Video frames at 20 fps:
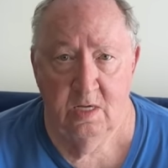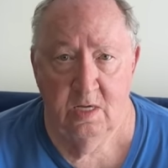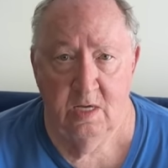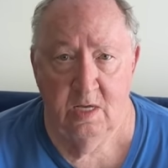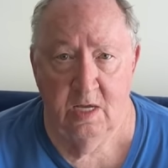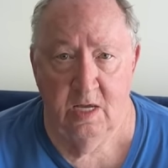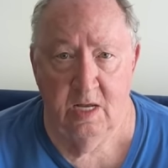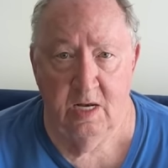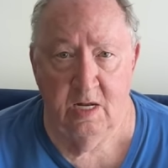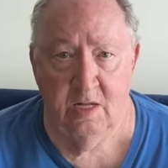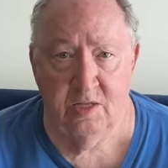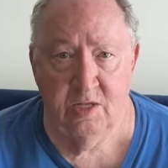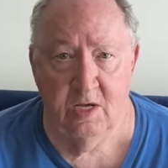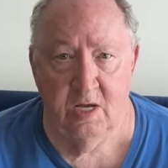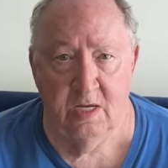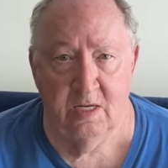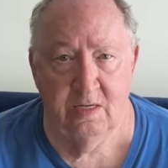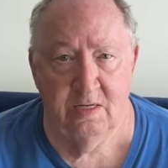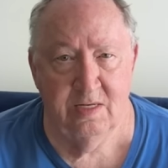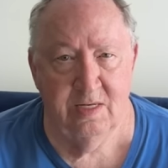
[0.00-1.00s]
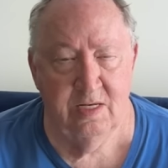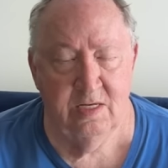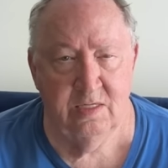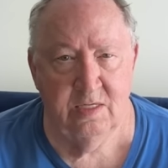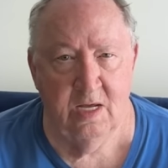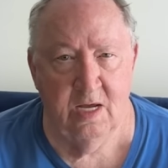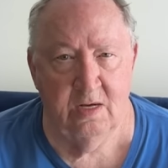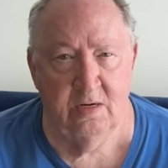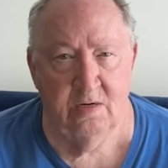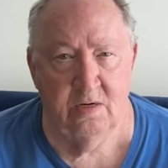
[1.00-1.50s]
And I thought,
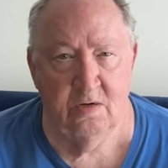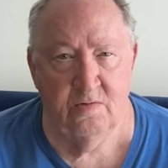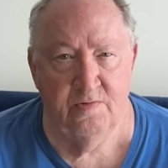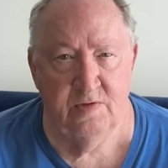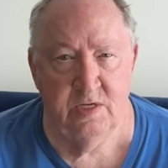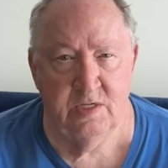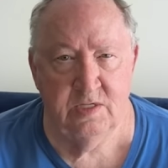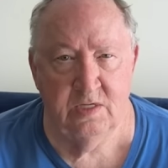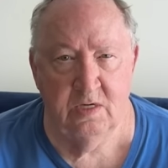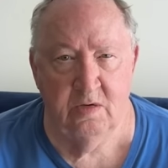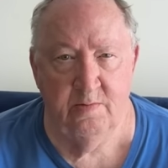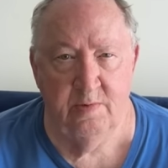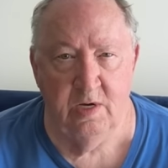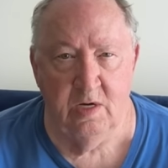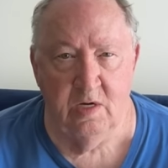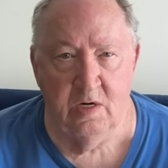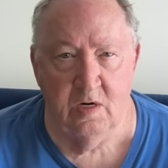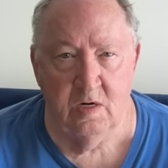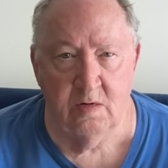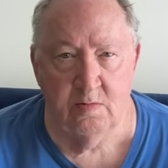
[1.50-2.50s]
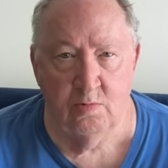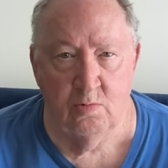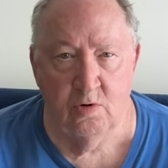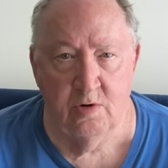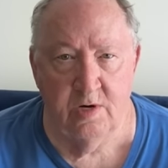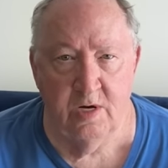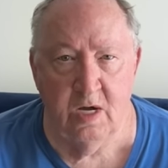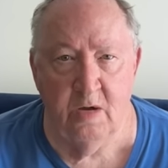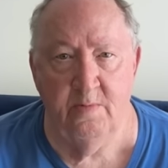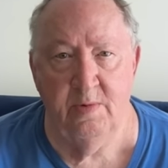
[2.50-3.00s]
I don't know if this is going to be comfortable or
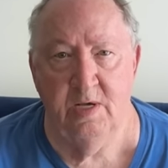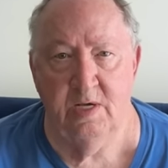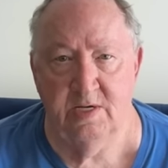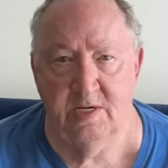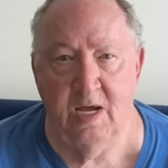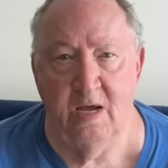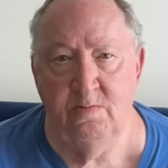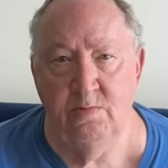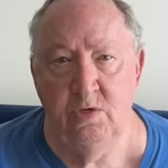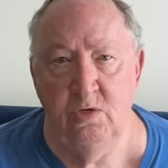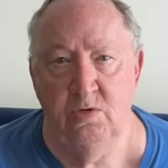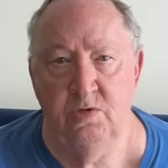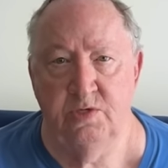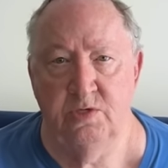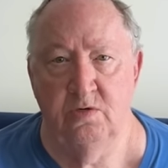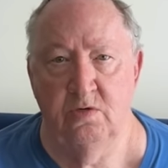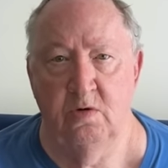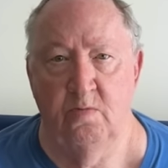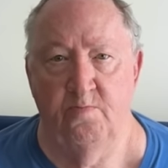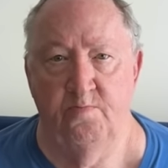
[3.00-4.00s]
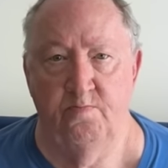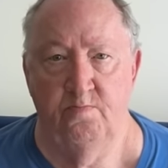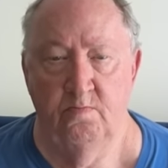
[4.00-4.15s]
not, because I'm used to